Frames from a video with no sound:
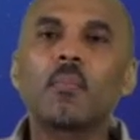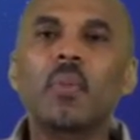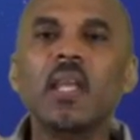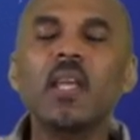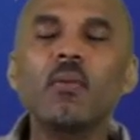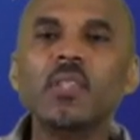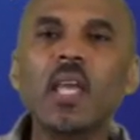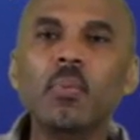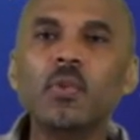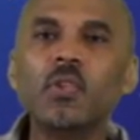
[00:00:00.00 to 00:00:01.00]
But he was
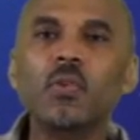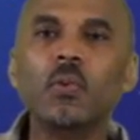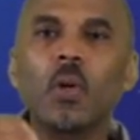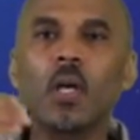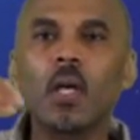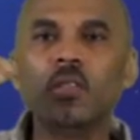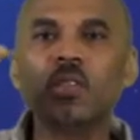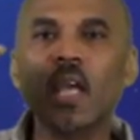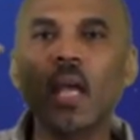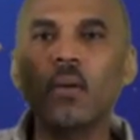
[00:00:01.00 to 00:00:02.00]
able to
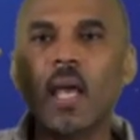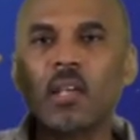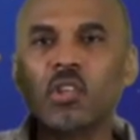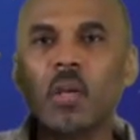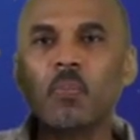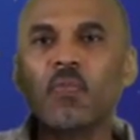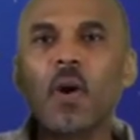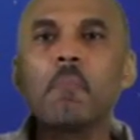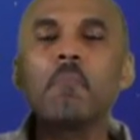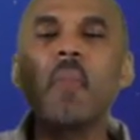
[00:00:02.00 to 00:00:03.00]
stay on that ship
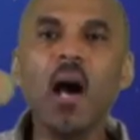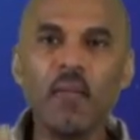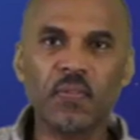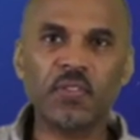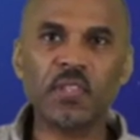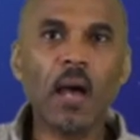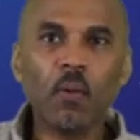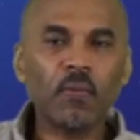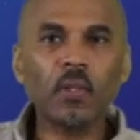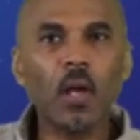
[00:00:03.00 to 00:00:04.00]
for months,
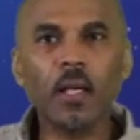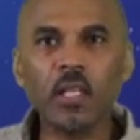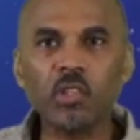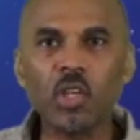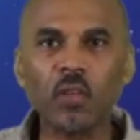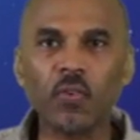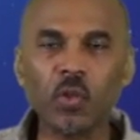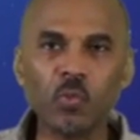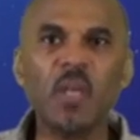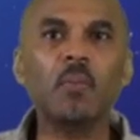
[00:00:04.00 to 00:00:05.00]
however long it took for
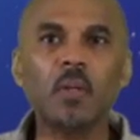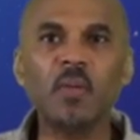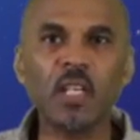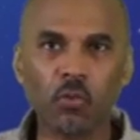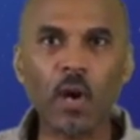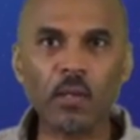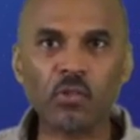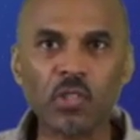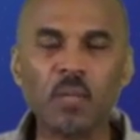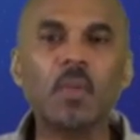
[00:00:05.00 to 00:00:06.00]
those people to be in
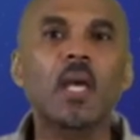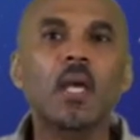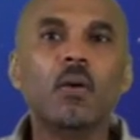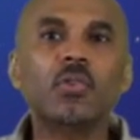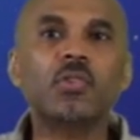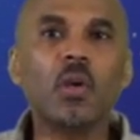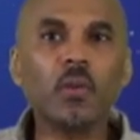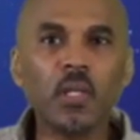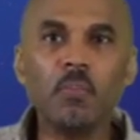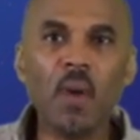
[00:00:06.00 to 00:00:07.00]
cryosleep. It was
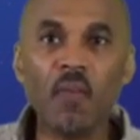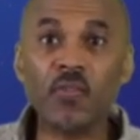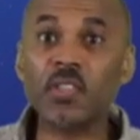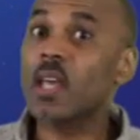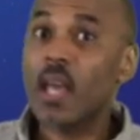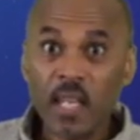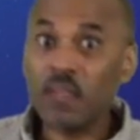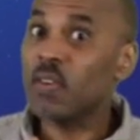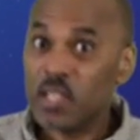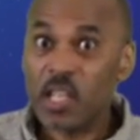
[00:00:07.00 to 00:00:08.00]
certainly months, and
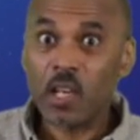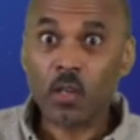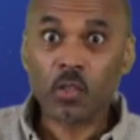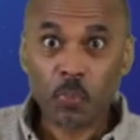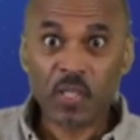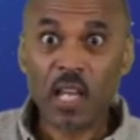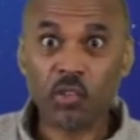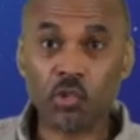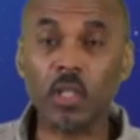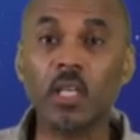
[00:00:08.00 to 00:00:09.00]
even years,
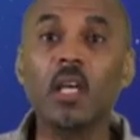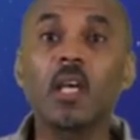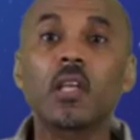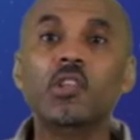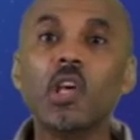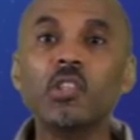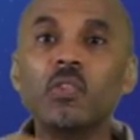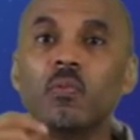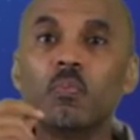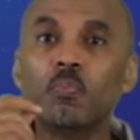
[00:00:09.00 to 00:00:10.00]
potentially,
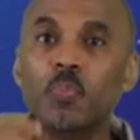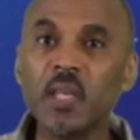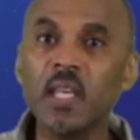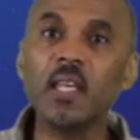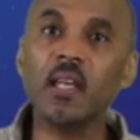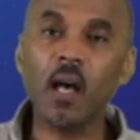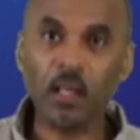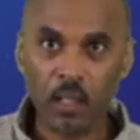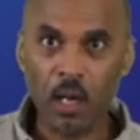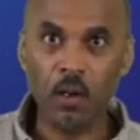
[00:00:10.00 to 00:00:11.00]
just being
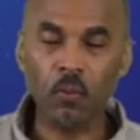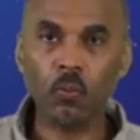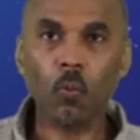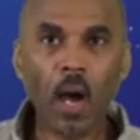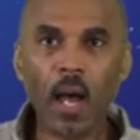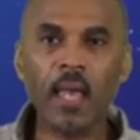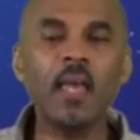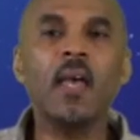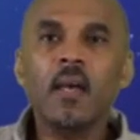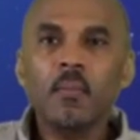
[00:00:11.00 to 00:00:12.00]
alone.
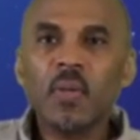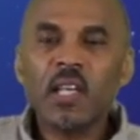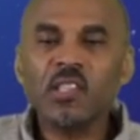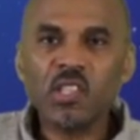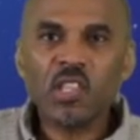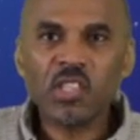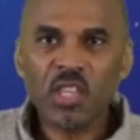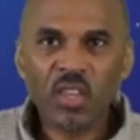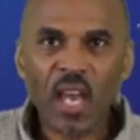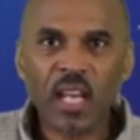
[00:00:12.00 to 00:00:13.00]
Why? Because he's a
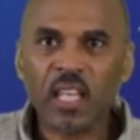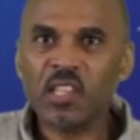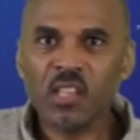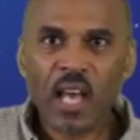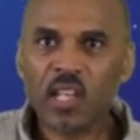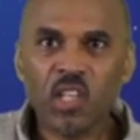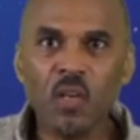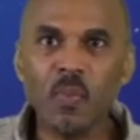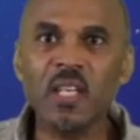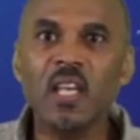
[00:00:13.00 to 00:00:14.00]
synthetic. He's not a
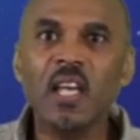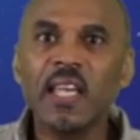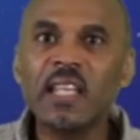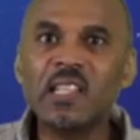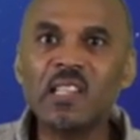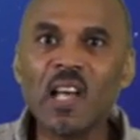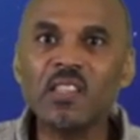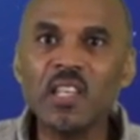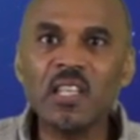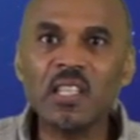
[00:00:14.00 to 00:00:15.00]
human. He
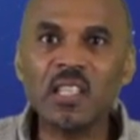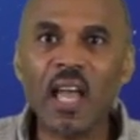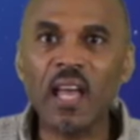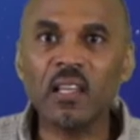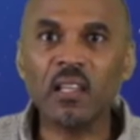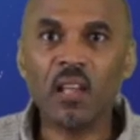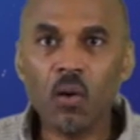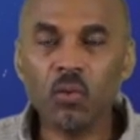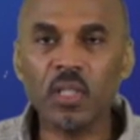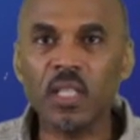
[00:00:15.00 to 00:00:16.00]
doesn't get
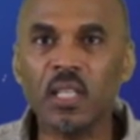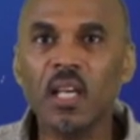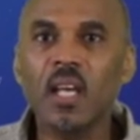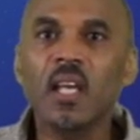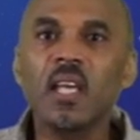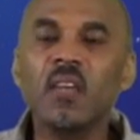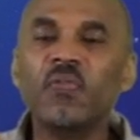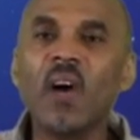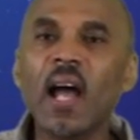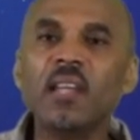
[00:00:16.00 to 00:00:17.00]
lonely. He
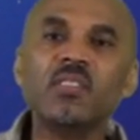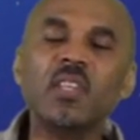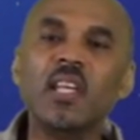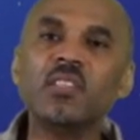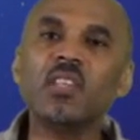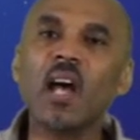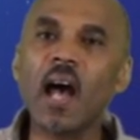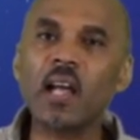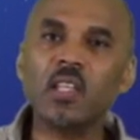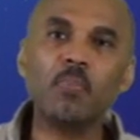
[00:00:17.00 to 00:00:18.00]
finds things to
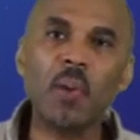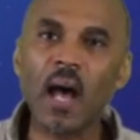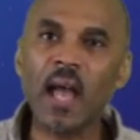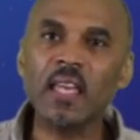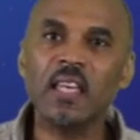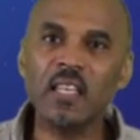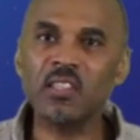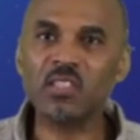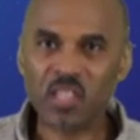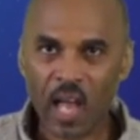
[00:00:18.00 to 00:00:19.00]
occupy
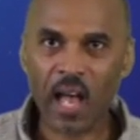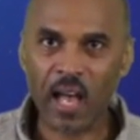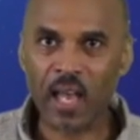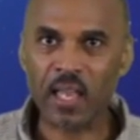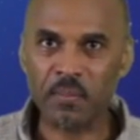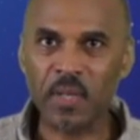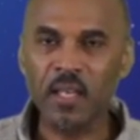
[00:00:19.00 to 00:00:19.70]
his time.